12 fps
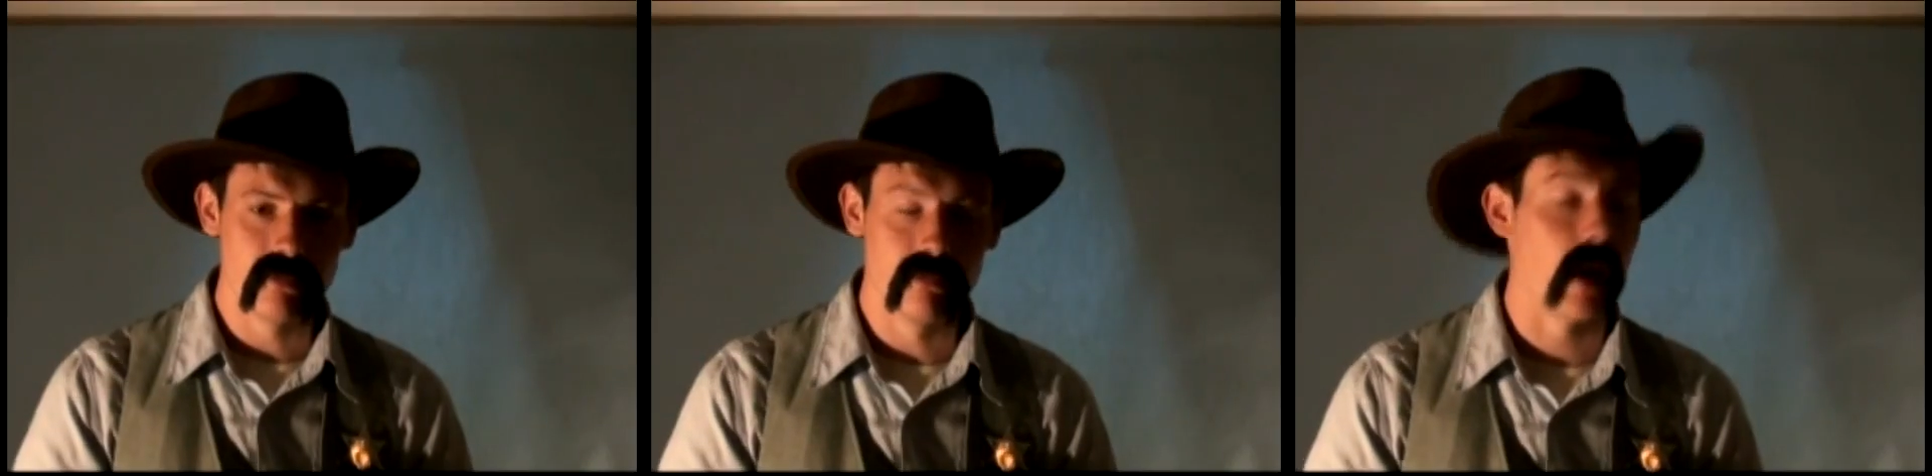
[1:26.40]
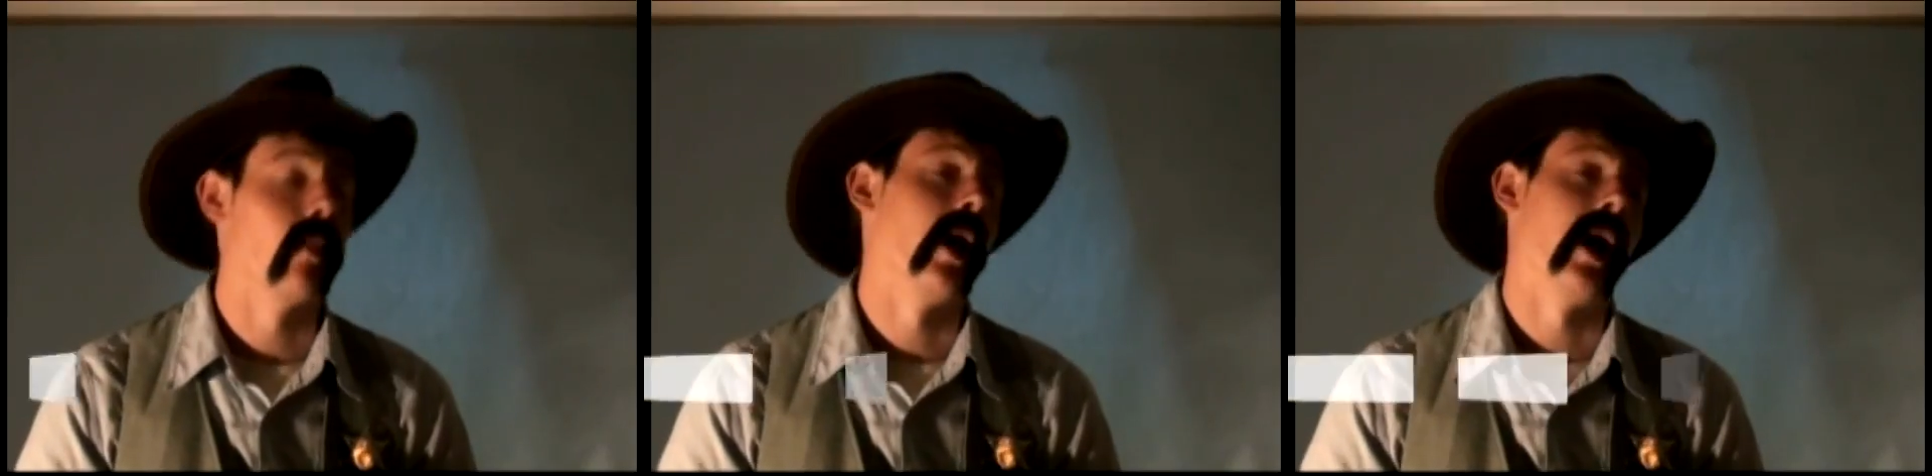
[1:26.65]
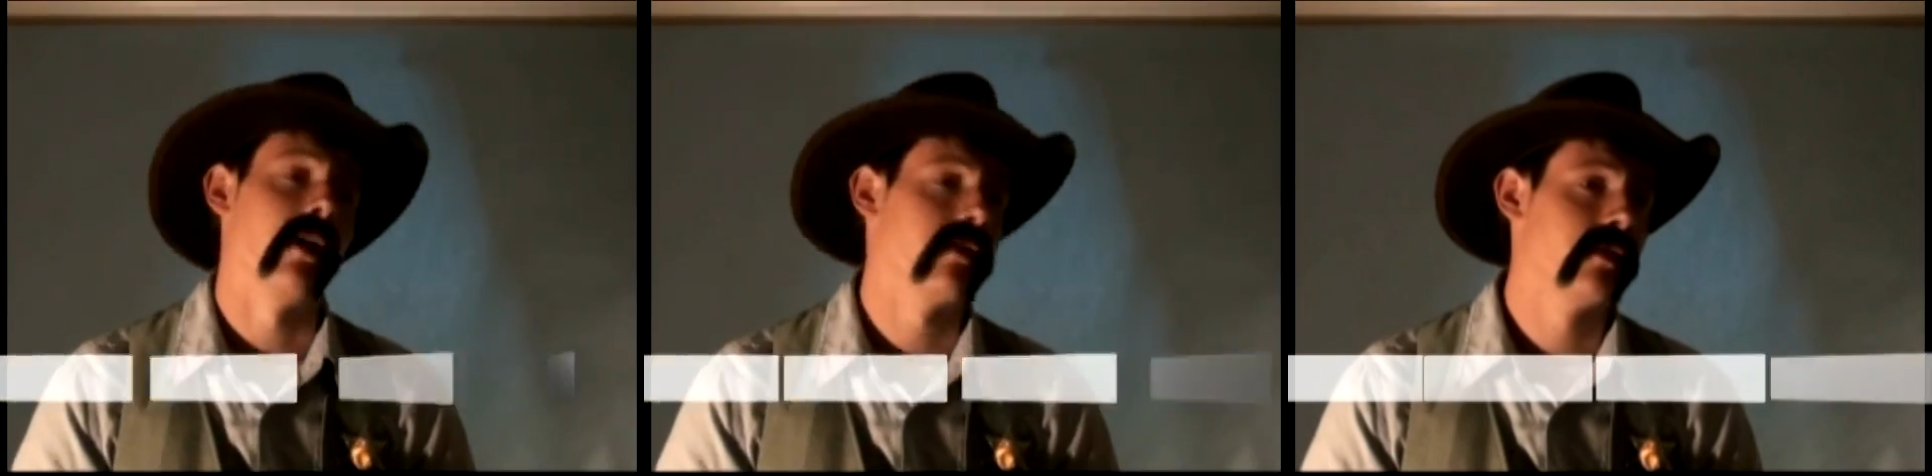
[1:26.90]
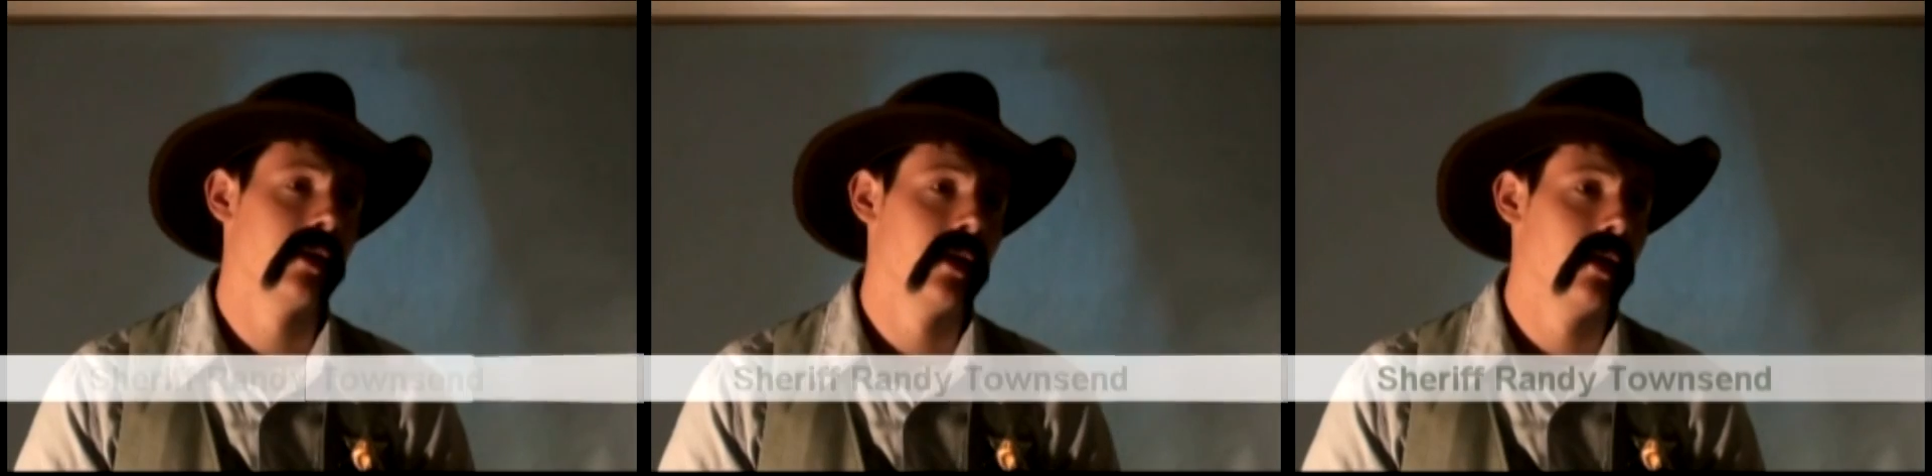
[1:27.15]
my wife.
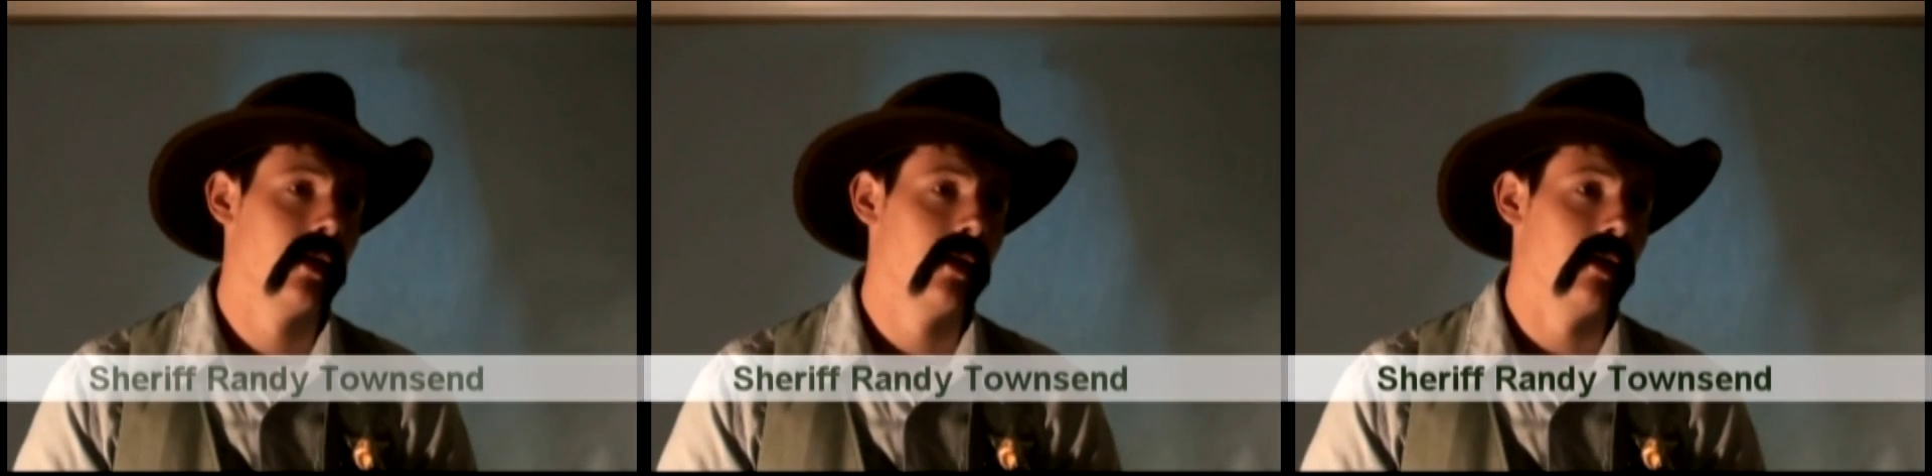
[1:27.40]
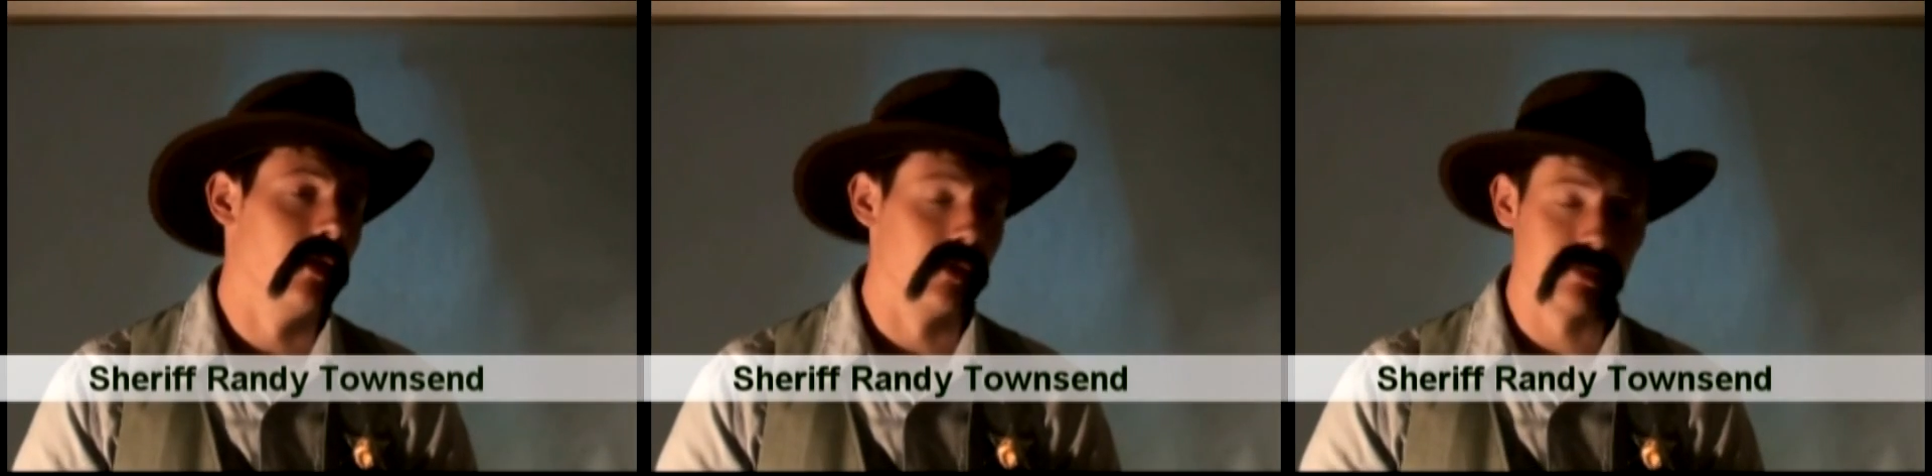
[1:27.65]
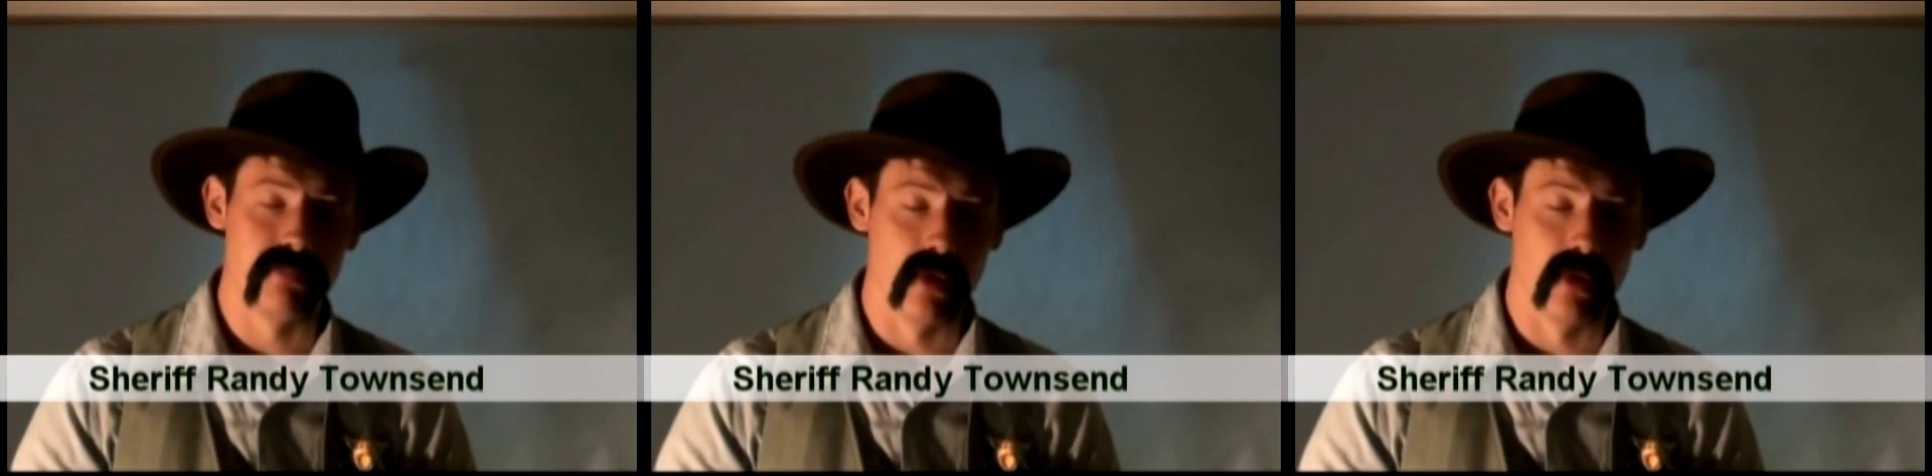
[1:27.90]
Those